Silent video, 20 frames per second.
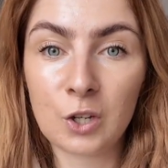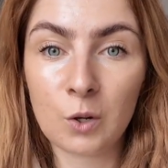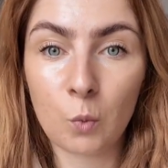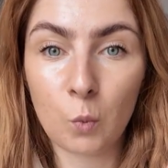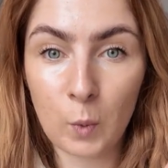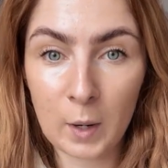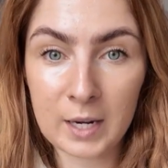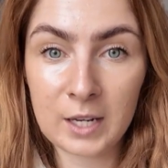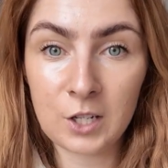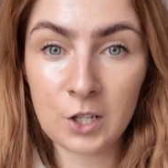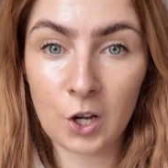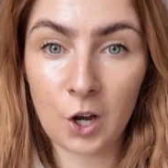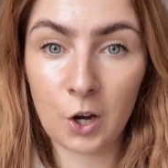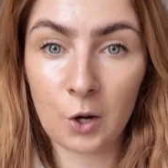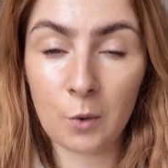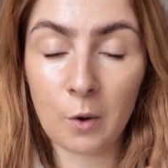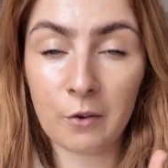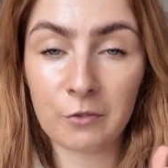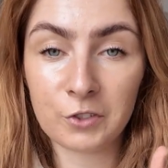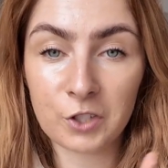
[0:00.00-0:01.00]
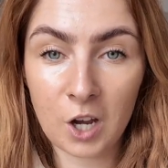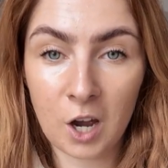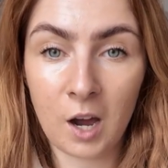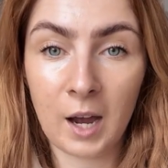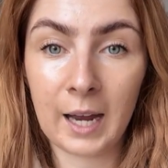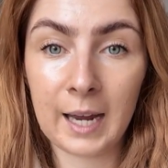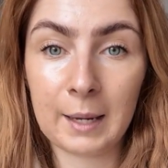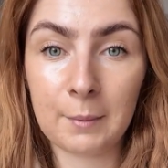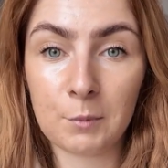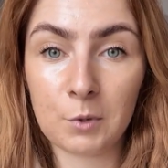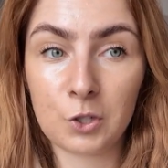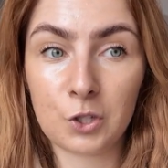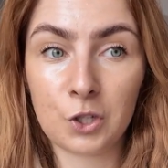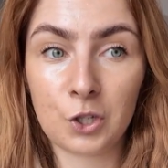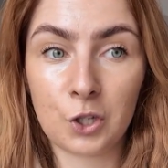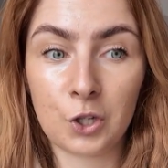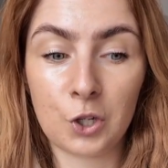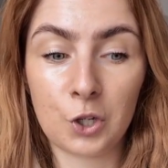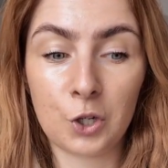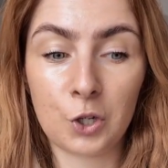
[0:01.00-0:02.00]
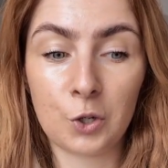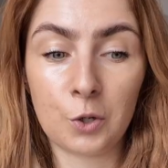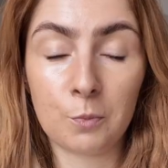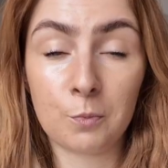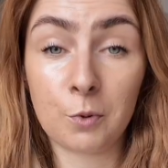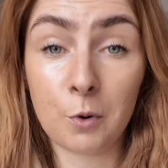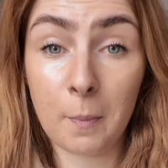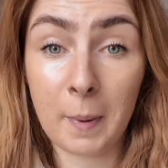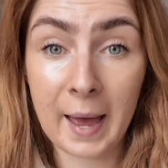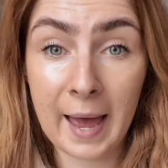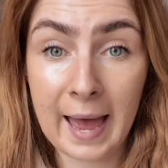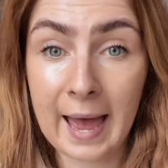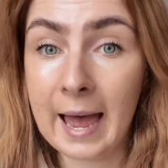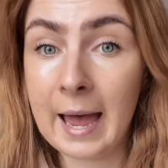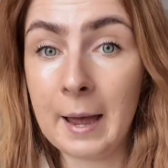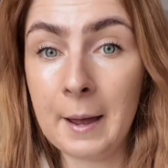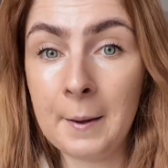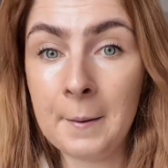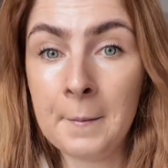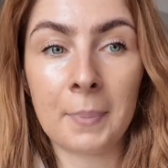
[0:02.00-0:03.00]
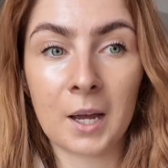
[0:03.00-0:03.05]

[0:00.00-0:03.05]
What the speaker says: window of time to prepare